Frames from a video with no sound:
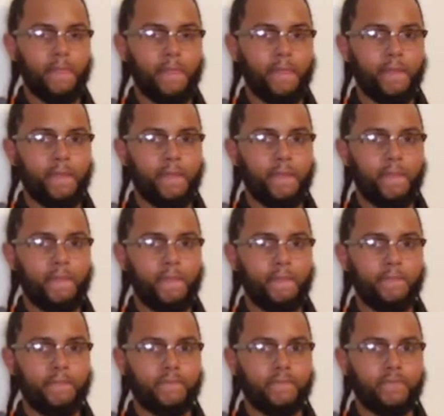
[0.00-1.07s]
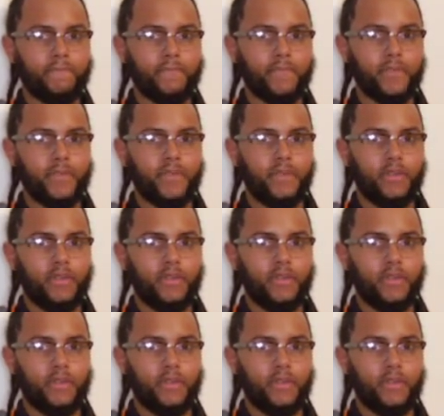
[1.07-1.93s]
No one is speaking in this clip.